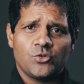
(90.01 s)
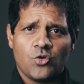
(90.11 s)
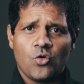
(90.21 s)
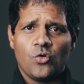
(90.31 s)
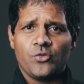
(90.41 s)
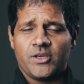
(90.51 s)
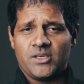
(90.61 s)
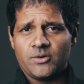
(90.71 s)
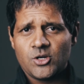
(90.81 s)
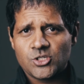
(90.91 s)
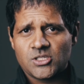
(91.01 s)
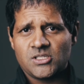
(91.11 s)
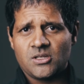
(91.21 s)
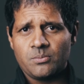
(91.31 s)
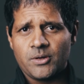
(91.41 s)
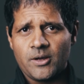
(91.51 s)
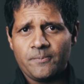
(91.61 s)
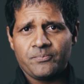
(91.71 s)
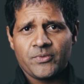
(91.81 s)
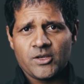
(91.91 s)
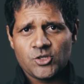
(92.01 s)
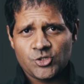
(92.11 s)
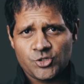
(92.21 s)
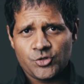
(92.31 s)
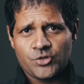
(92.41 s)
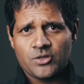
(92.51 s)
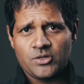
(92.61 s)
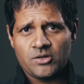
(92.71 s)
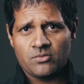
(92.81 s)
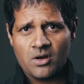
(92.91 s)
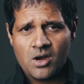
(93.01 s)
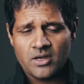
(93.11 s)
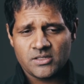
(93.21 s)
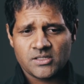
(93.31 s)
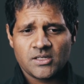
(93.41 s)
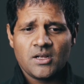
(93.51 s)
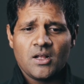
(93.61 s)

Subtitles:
call the emergency number should the need arise.